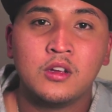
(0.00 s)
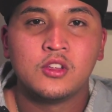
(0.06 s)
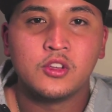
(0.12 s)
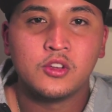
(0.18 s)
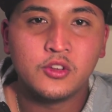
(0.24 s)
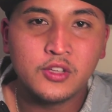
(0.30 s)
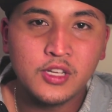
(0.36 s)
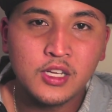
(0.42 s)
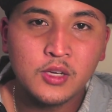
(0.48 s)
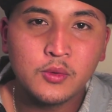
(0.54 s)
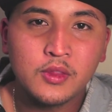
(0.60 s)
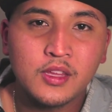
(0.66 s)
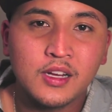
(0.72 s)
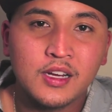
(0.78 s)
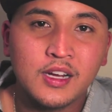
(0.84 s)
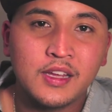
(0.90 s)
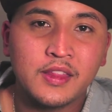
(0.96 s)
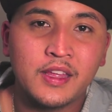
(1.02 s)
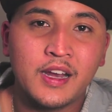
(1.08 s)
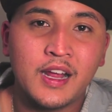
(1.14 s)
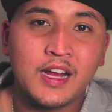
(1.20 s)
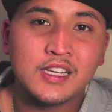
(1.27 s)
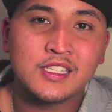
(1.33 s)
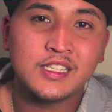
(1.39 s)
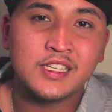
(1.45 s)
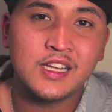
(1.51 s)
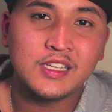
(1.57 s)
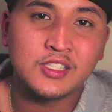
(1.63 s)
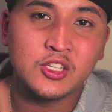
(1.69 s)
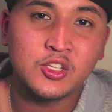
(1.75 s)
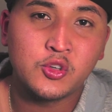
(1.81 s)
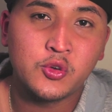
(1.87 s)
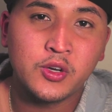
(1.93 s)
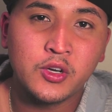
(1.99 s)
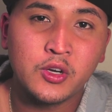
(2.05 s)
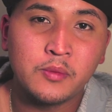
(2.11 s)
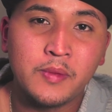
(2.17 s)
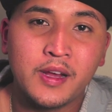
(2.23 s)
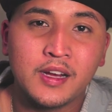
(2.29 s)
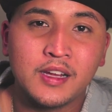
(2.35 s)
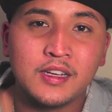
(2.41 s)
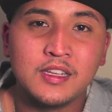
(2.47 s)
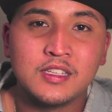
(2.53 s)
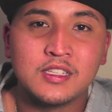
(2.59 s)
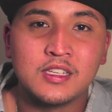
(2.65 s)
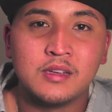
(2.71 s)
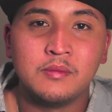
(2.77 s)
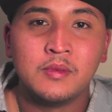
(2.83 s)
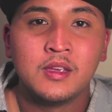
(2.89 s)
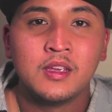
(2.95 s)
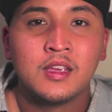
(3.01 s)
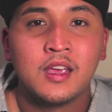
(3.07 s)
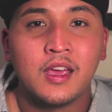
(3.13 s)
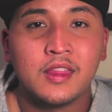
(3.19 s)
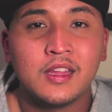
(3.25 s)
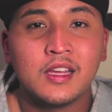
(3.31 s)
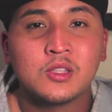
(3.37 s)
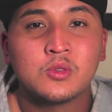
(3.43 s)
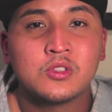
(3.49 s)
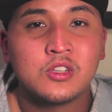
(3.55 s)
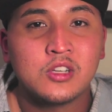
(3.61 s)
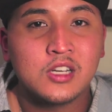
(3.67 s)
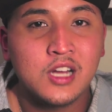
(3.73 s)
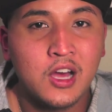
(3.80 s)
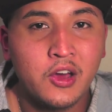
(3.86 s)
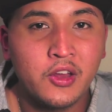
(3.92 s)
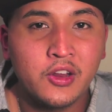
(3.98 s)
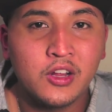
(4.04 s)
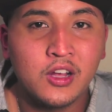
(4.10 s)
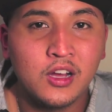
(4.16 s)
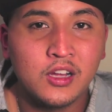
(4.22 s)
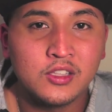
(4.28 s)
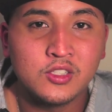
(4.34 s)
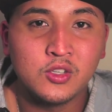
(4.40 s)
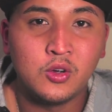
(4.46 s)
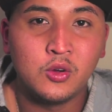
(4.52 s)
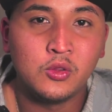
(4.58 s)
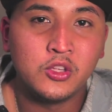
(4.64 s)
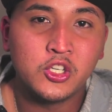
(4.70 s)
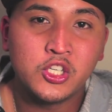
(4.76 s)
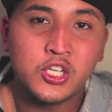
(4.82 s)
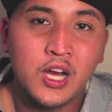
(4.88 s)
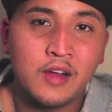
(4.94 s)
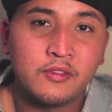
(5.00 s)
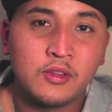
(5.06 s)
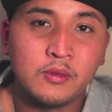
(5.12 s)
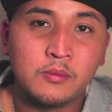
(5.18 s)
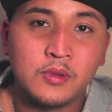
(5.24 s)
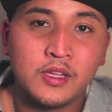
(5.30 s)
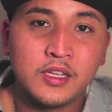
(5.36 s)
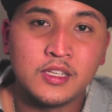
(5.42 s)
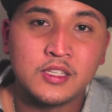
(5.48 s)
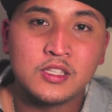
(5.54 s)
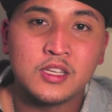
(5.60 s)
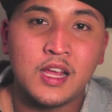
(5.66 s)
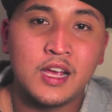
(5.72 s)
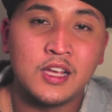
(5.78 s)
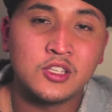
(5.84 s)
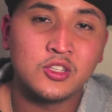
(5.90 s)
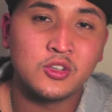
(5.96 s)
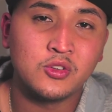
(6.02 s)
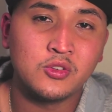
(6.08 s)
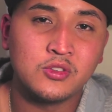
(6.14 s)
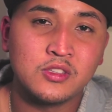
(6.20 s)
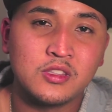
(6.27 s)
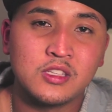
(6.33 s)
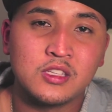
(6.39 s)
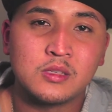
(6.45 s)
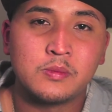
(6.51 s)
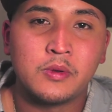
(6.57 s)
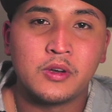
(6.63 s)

You're dealing with a gun that actually has a trigger mechanism, and that's what you're conning on to hold the shaft in place as you're using the spear